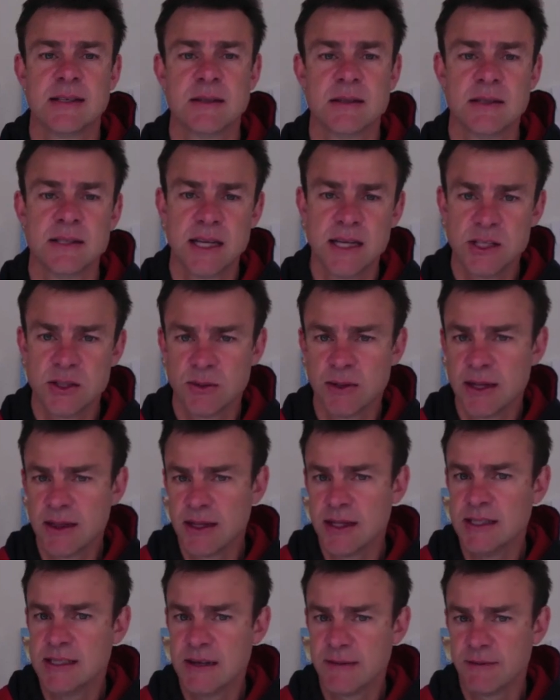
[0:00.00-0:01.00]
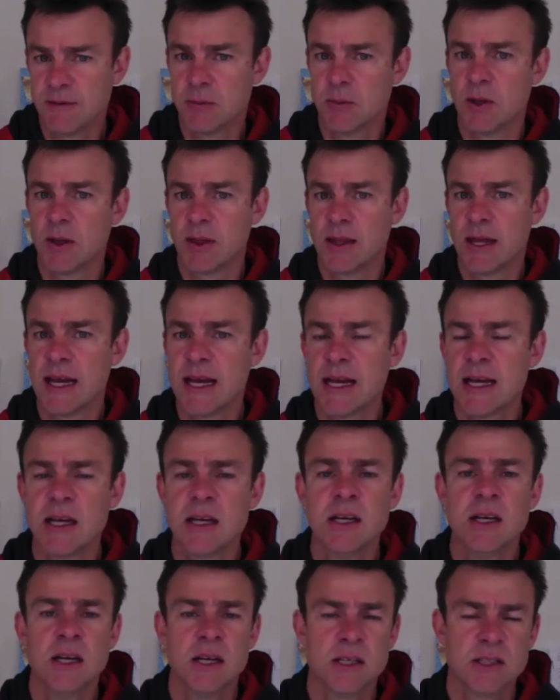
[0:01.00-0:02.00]
teach you anything different than what they are.
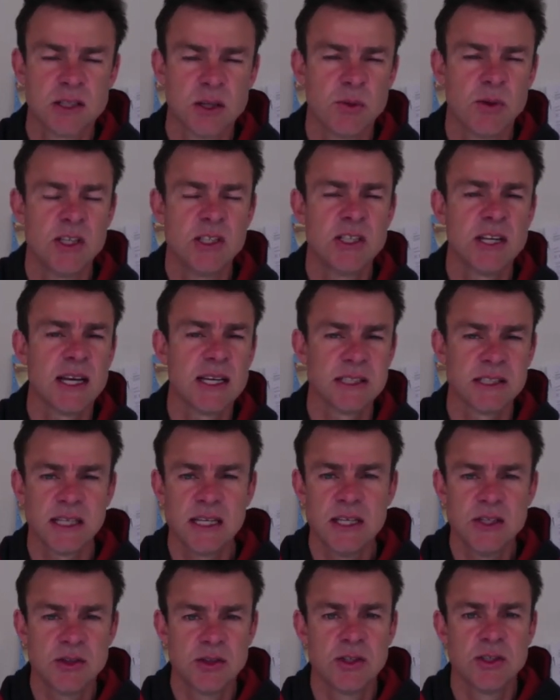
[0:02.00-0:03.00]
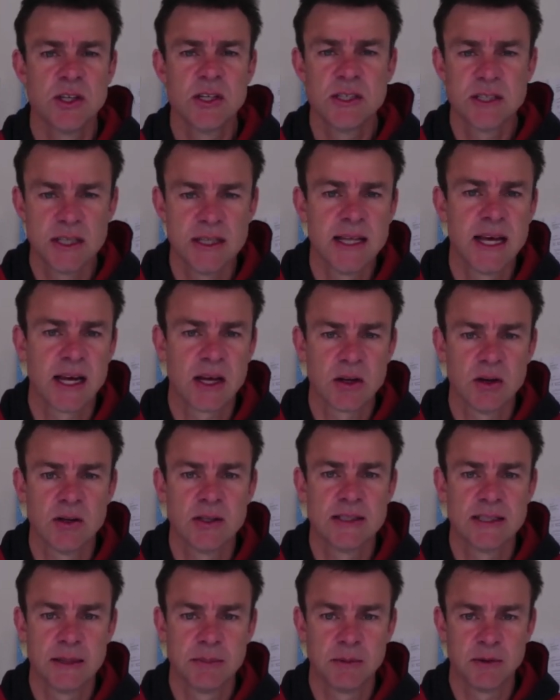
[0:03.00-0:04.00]
So we're just introducing that
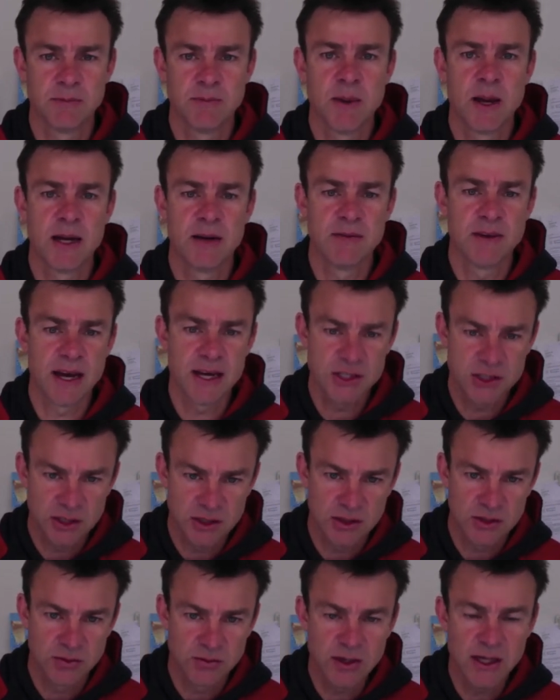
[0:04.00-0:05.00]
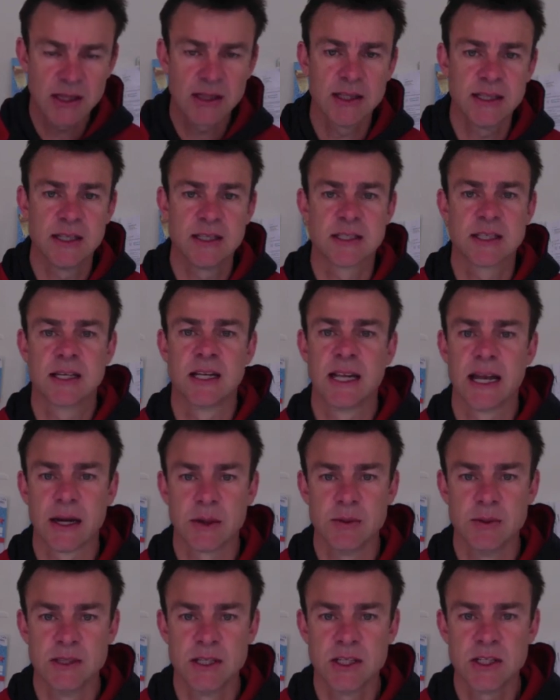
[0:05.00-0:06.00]
concept of motivation directly to skill
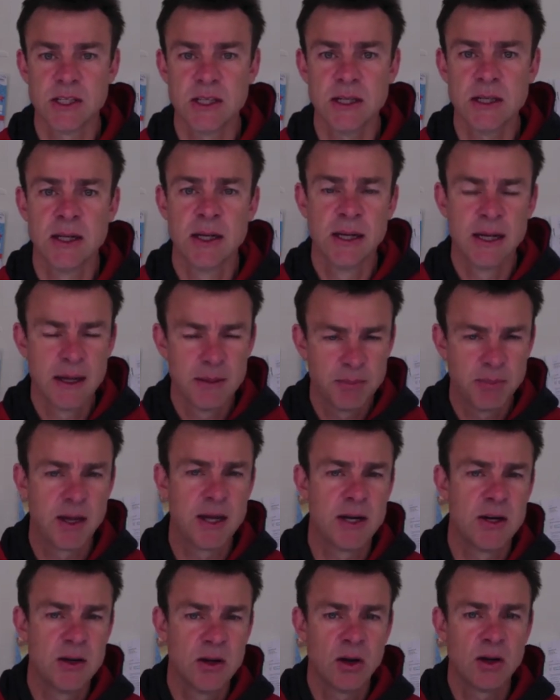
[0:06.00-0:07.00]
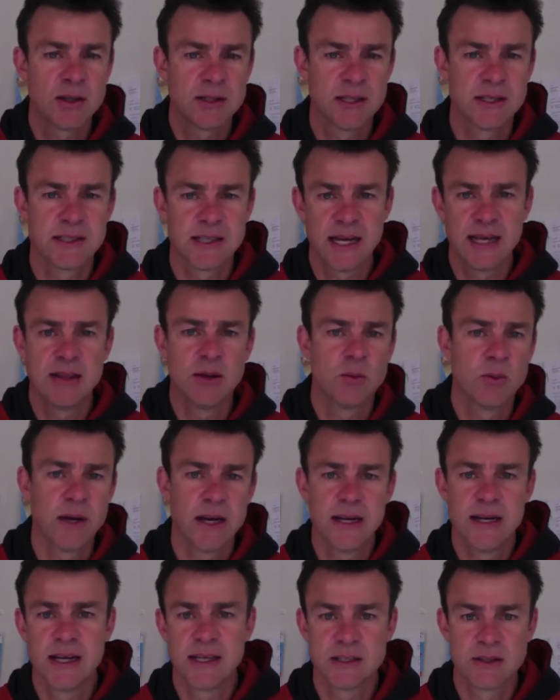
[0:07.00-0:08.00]
acquisition, but not to say that
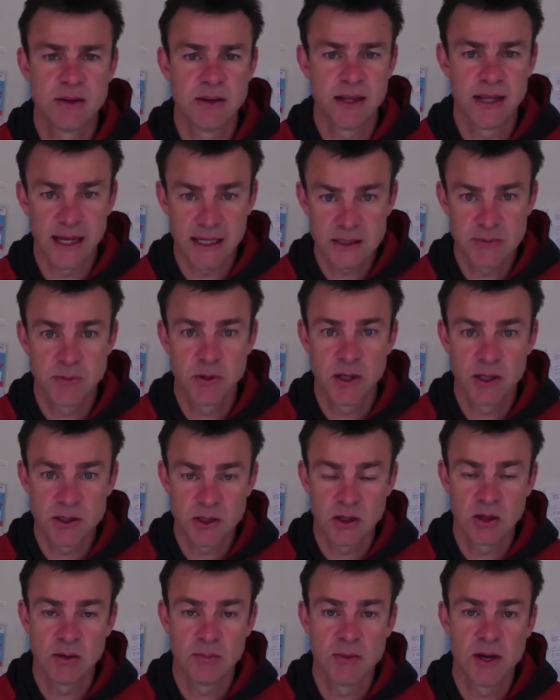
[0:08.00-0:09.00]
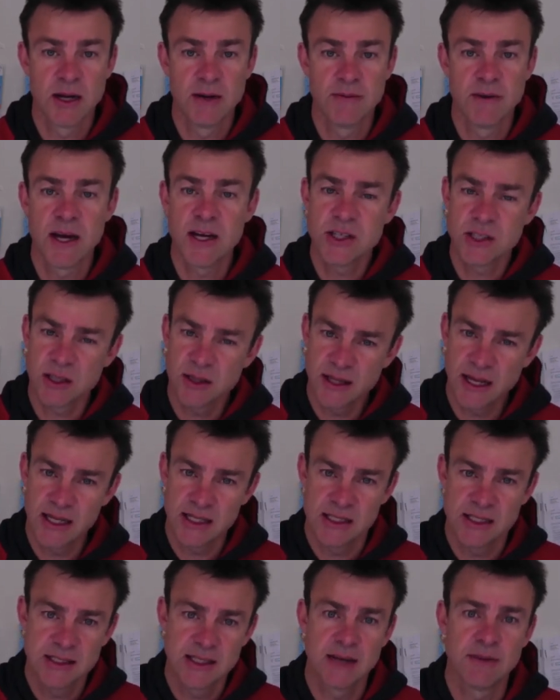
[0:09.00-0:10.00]
we're necessarily the experts on motivation. That
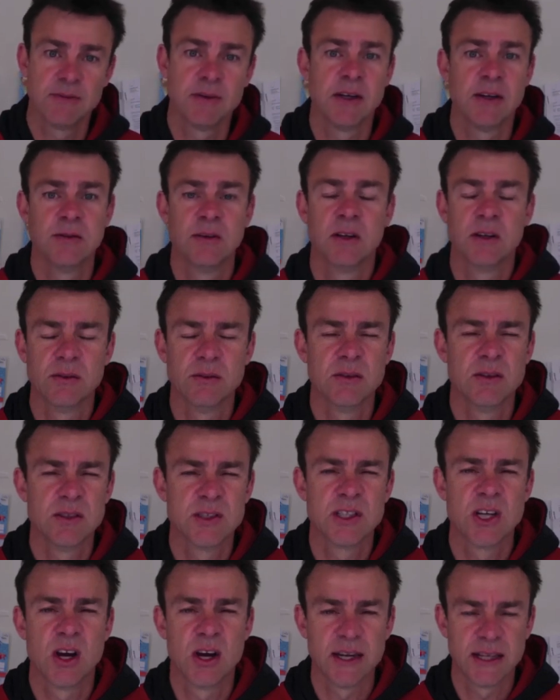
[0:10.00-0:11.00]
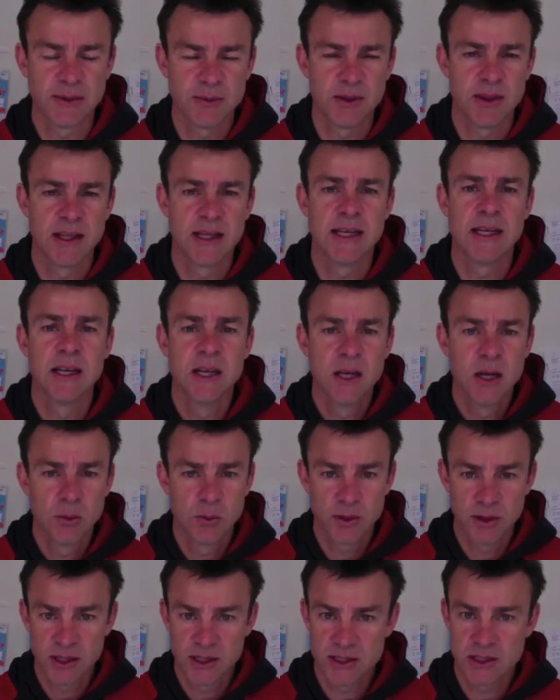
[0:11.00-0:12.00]
is definitely really residing
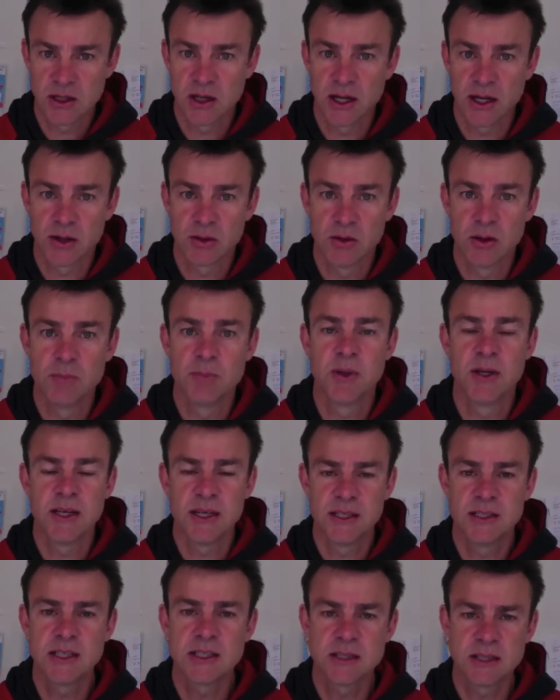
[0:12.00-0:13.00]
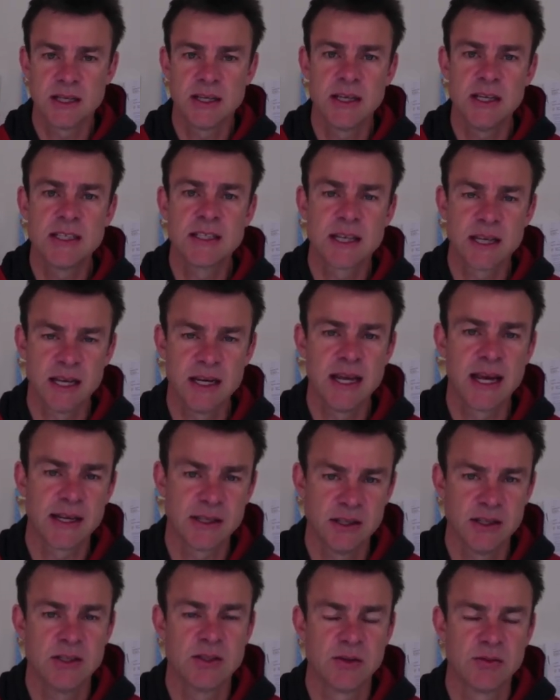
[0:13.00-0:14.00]
with the psych group, but it is
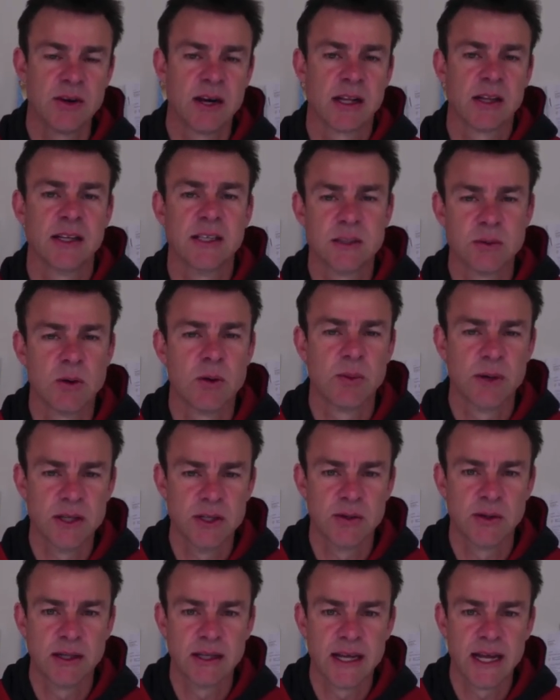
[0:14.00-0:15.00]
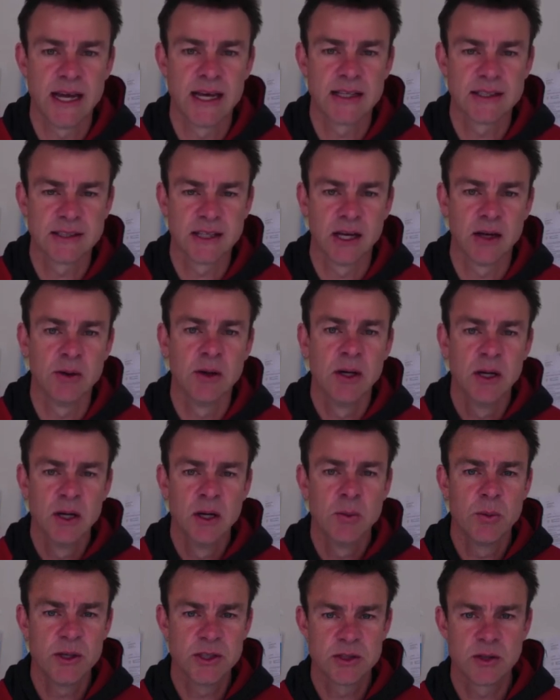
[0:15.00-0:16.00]
connected directly to what we're doing now. So
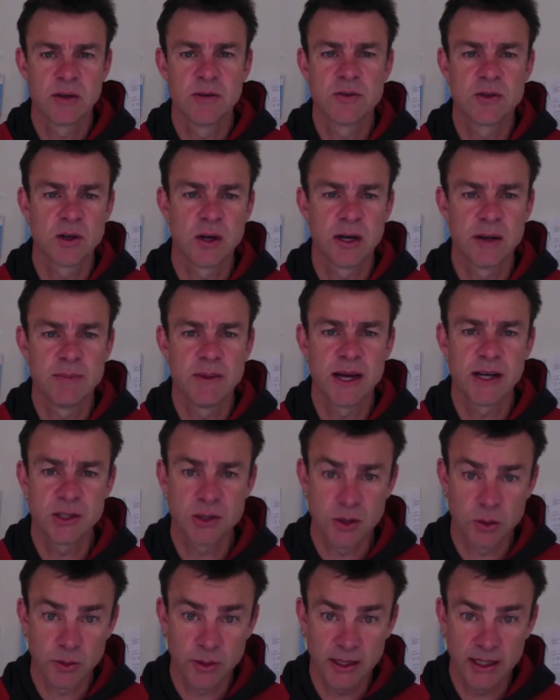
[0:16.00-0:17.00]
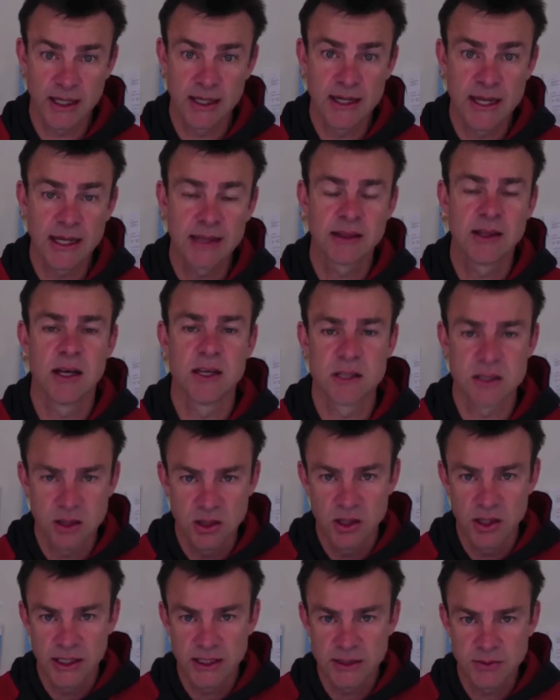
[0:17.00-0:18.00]
we sort of try to make sure we connect those
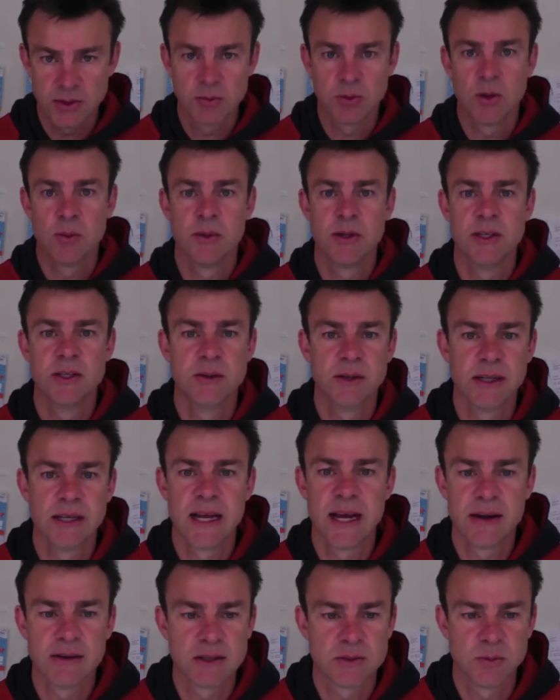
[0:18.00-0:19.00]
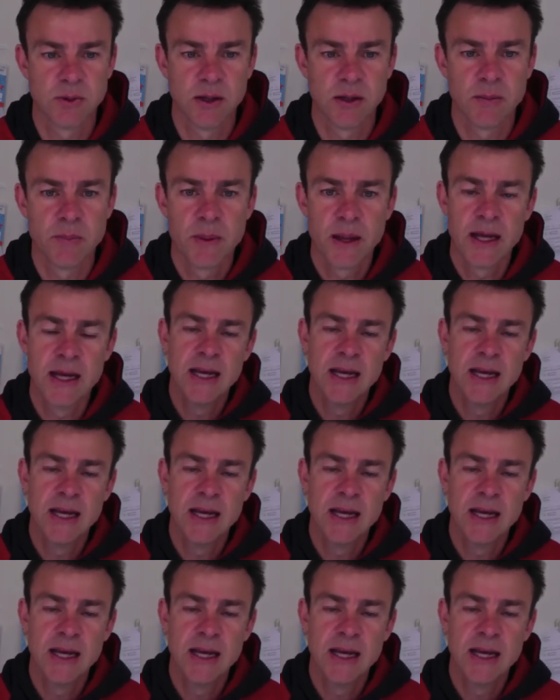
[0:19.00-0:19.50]
learnings with what we're doing now as well.